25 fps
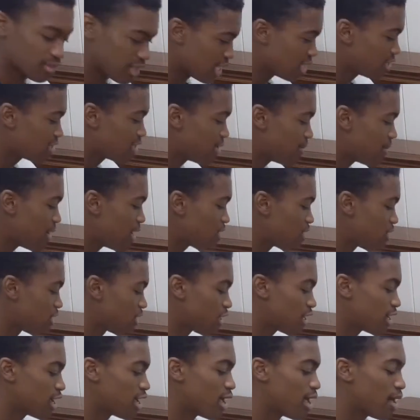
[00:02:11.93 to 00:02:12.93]
That's C major.
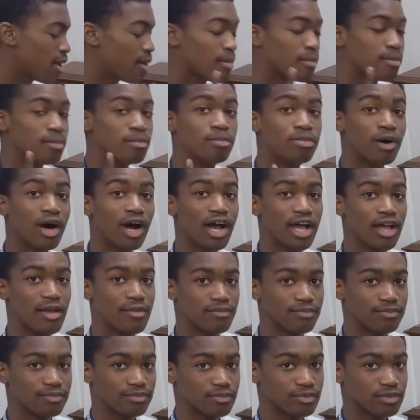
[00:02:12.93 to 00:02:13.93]
But
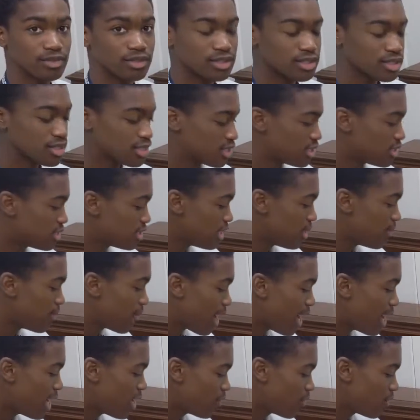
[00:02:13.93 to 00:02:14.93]
C
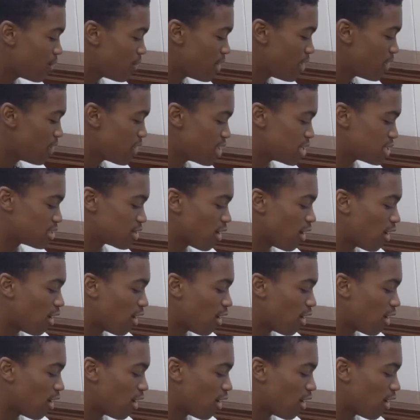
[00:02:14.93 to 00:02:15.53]
minor would be this.